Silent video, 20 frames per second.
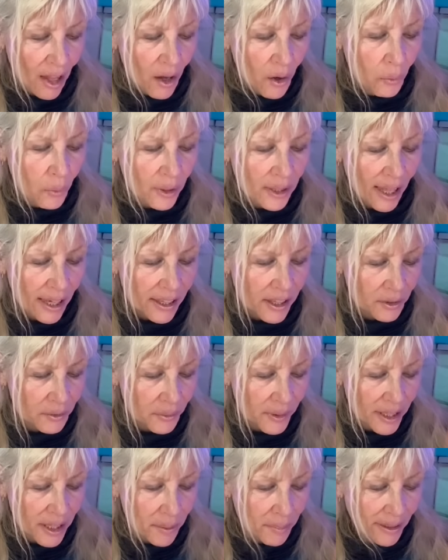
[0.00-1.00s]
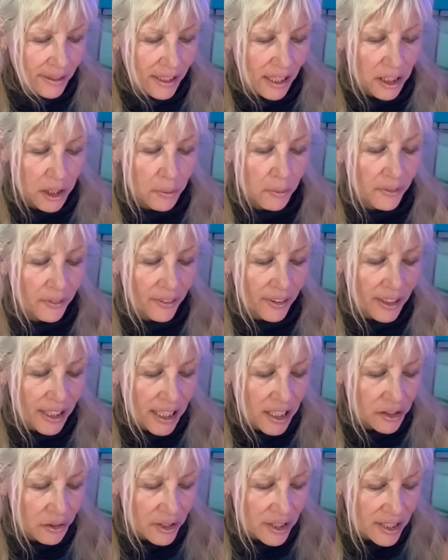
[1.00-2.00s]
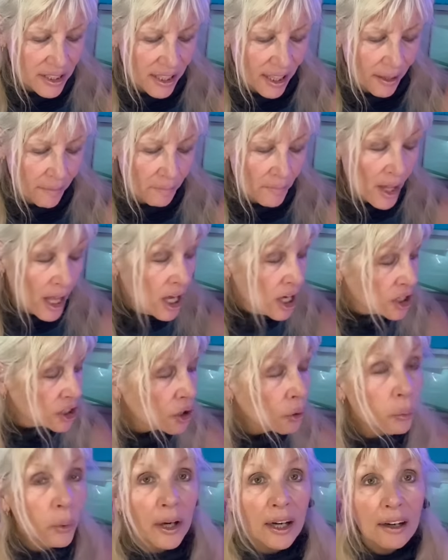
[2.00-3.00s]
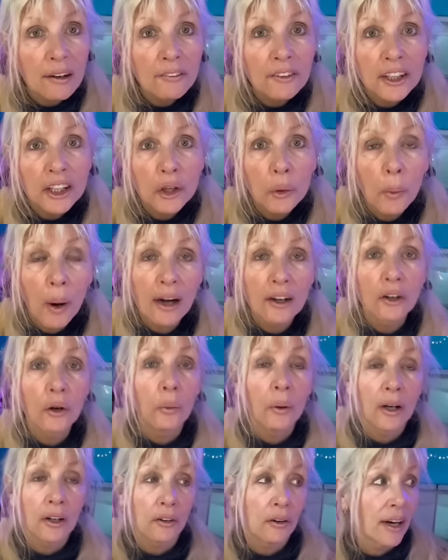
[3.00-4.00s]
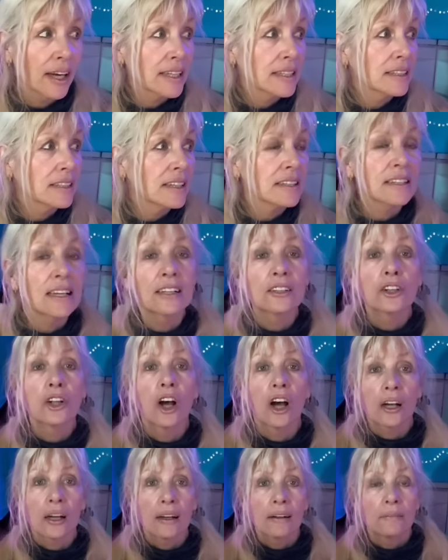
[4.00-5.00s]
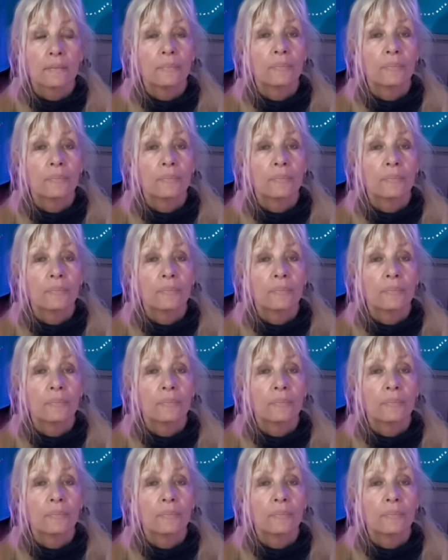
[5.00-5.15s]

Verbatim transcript: Well, I could read about this. It's very interesting. So wherever you are, go on Craigslist and look.